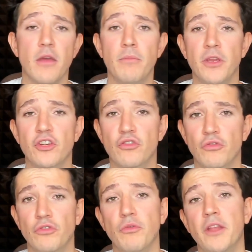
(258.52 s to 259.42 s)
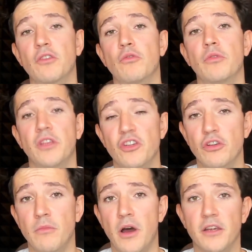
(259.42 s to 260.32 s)
make sure to add
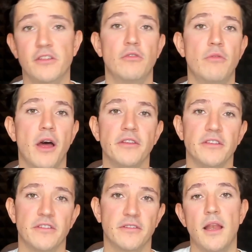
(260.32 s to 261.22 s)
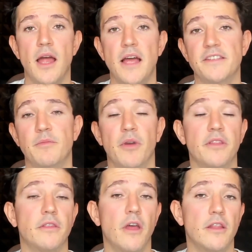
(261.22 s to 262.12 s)
quotation marks around it. Last
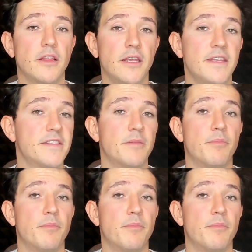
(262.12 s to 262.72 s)
but not least,